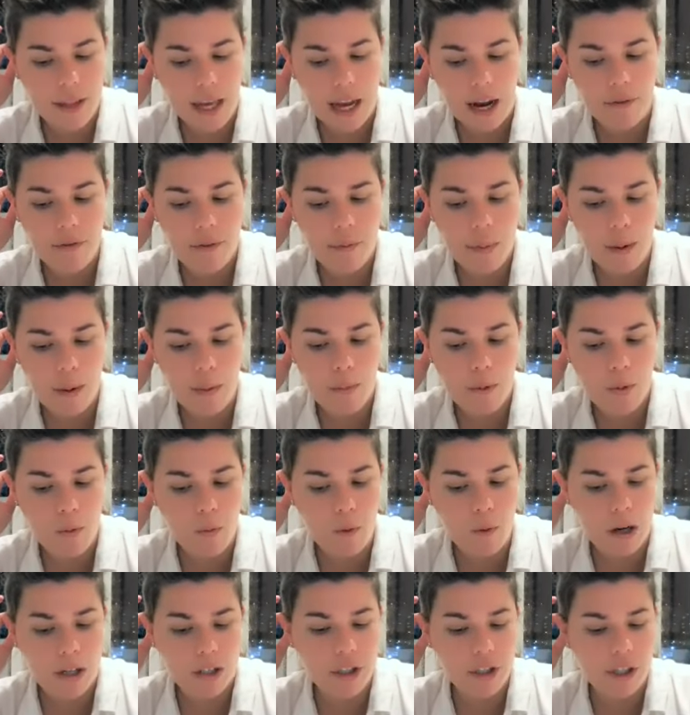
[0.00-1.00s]
I remember
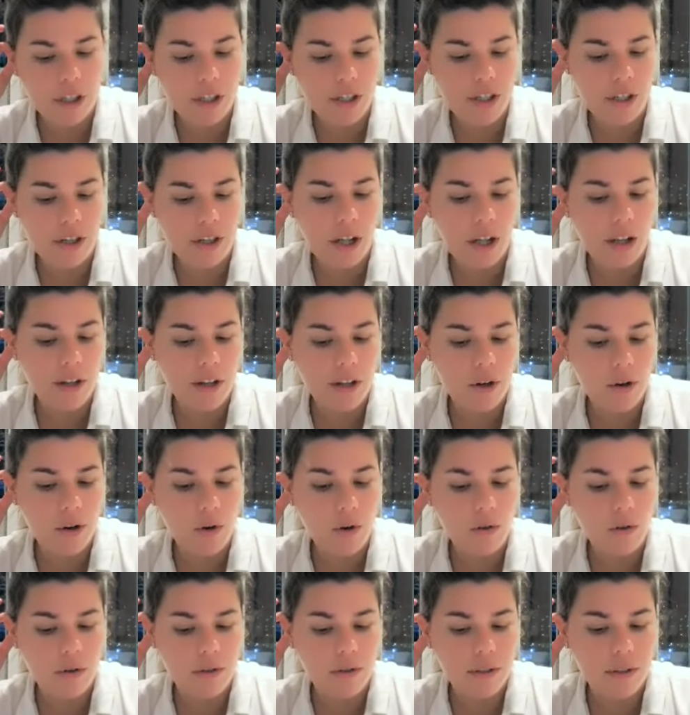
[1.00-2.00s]
watching Solid
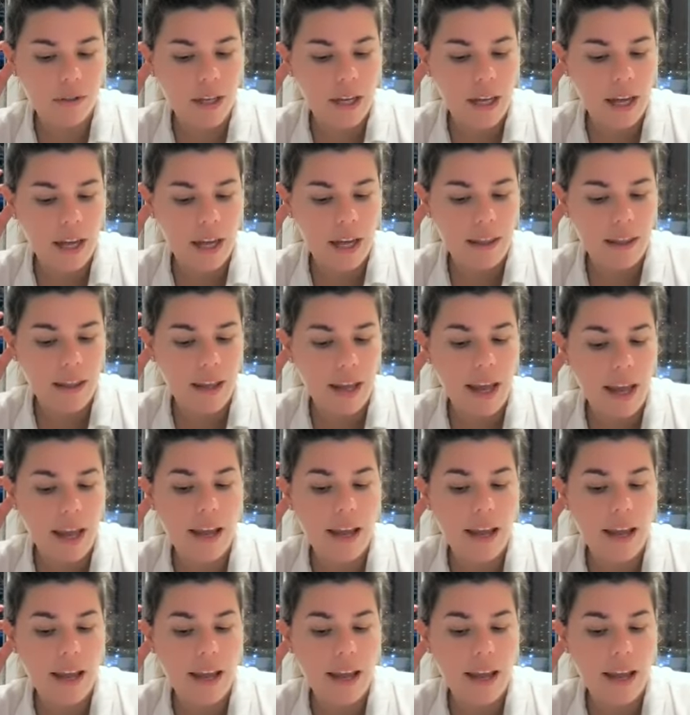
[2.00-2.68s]
Gold and the